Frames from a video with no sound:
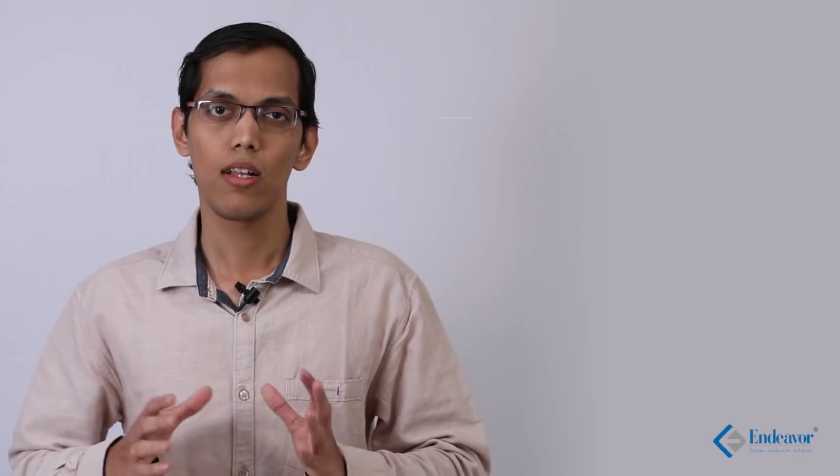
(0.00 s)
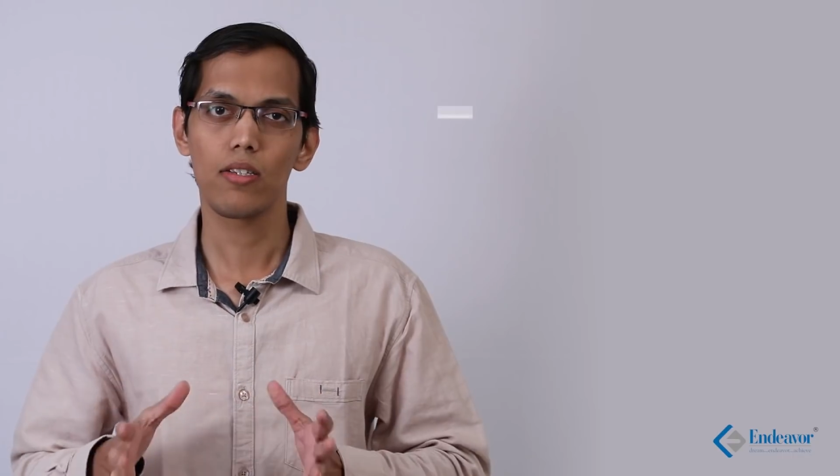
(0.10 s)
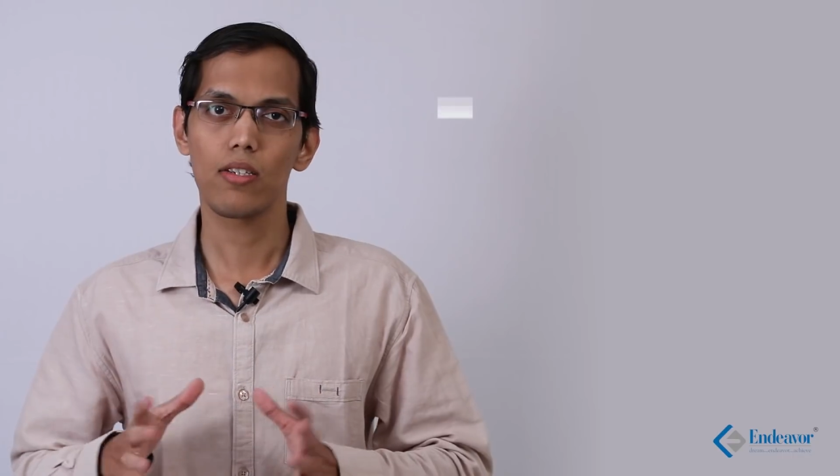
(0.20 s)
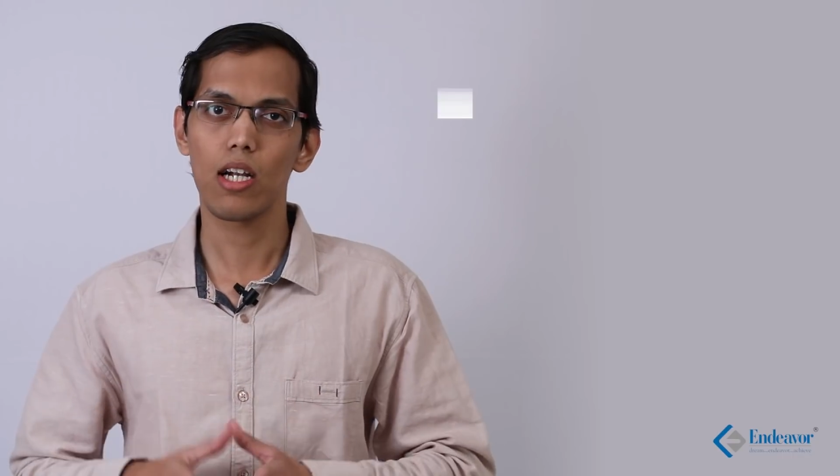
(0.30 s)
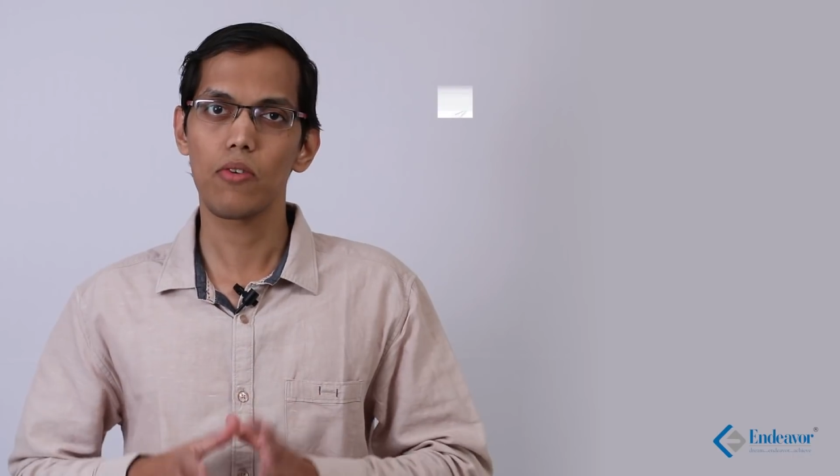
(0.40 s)

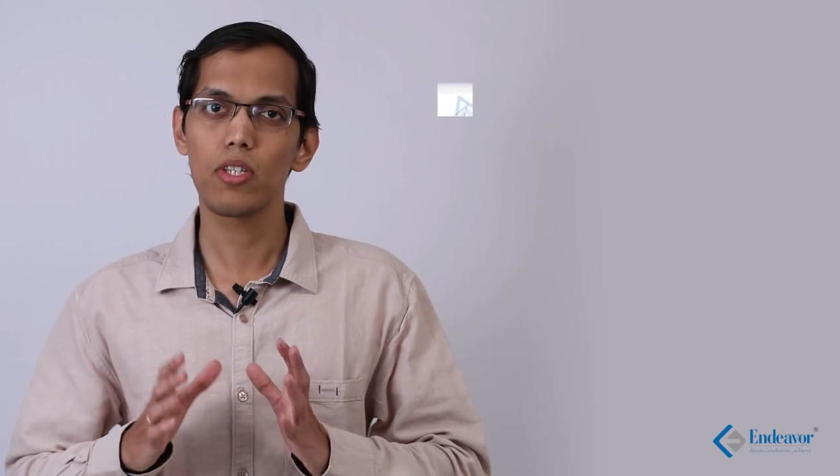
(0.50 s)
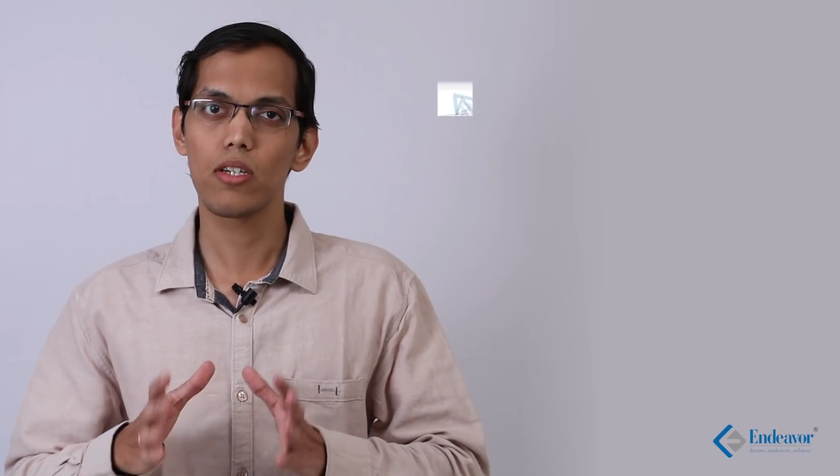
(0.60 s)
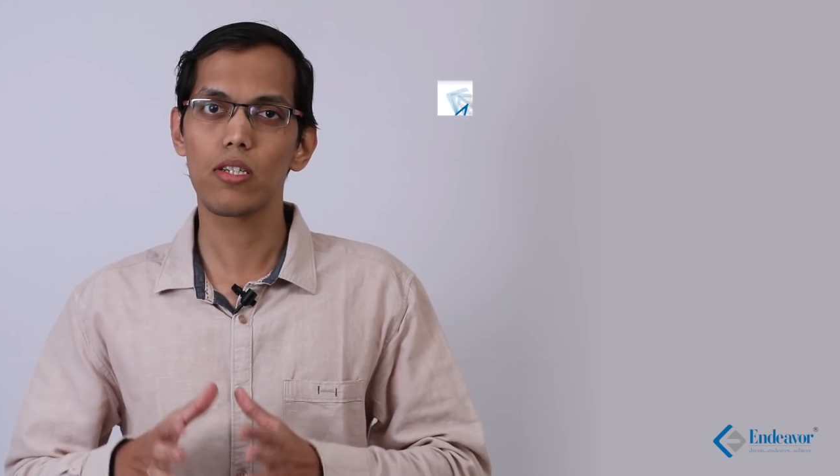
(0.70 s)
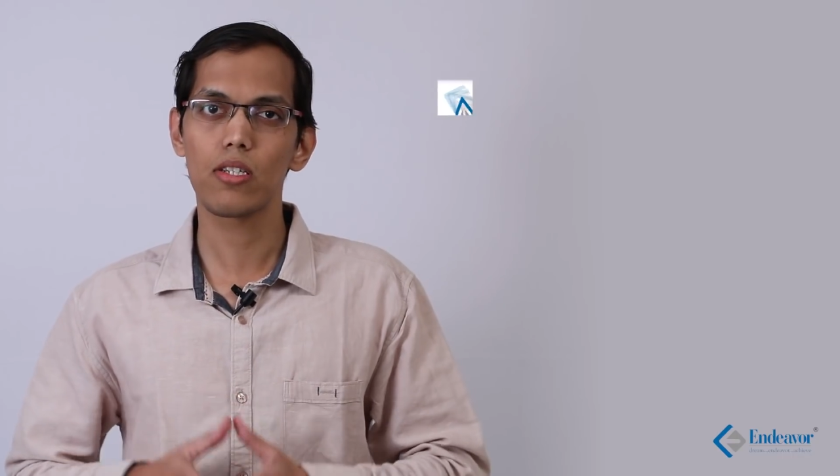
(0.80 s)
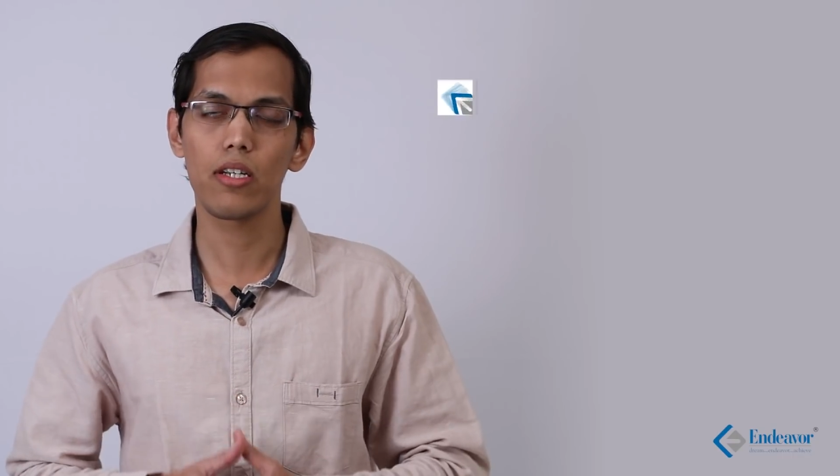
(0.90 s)
Let's start with
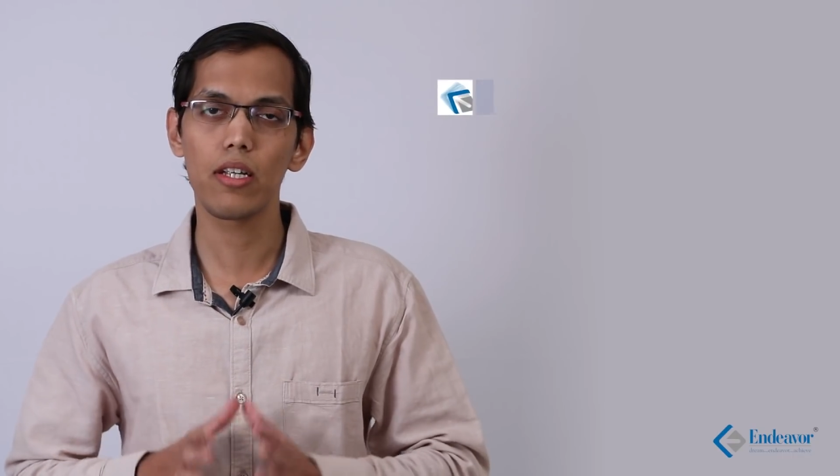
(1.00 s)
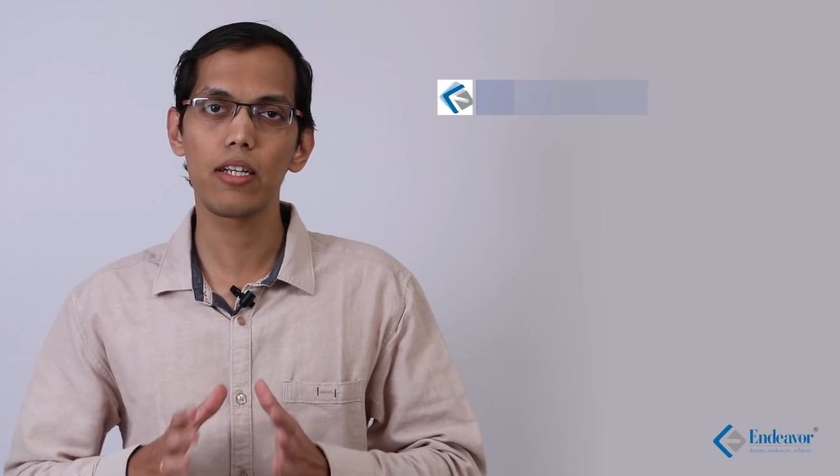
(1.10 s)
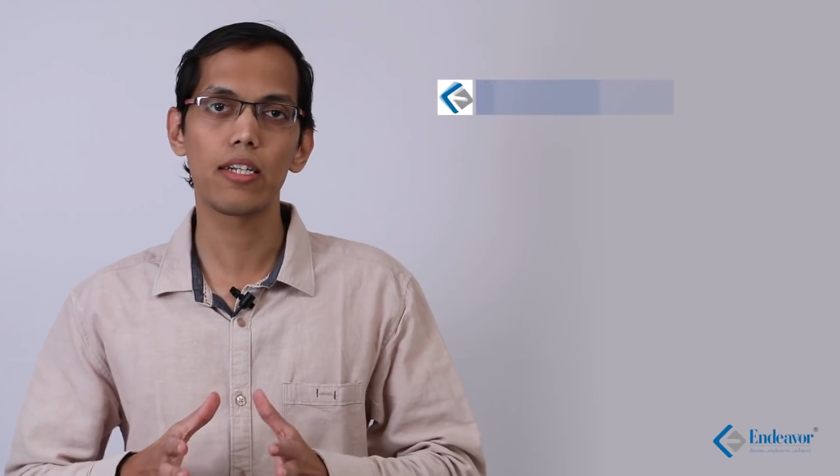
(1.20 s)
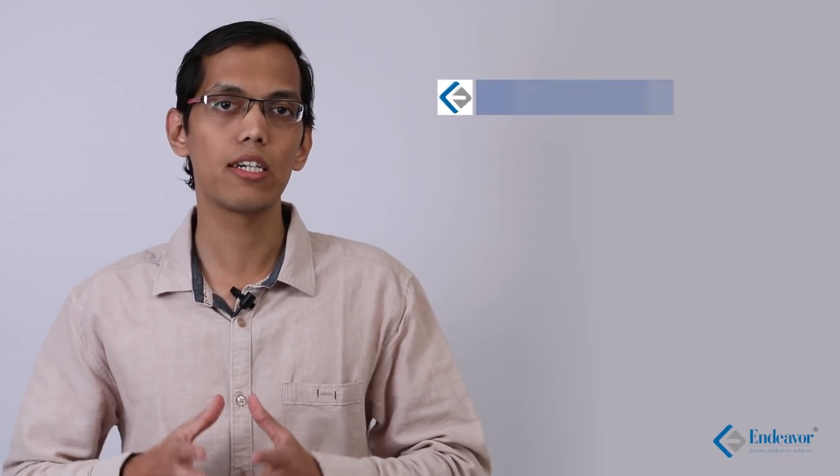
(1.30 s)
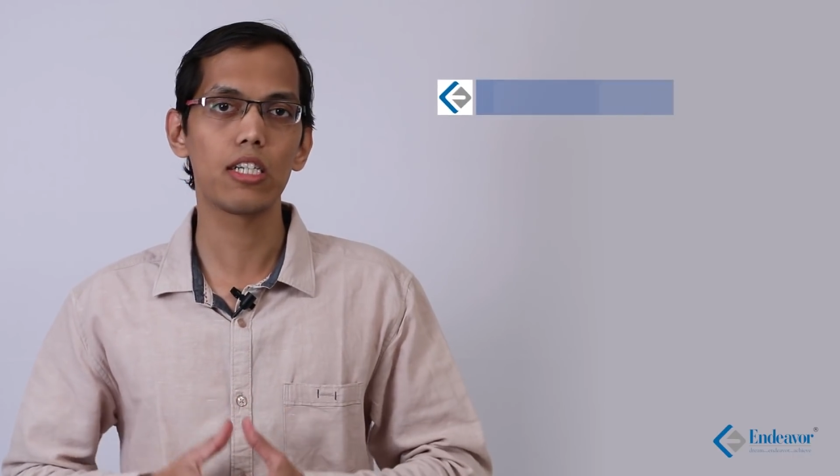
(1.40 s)
understanding data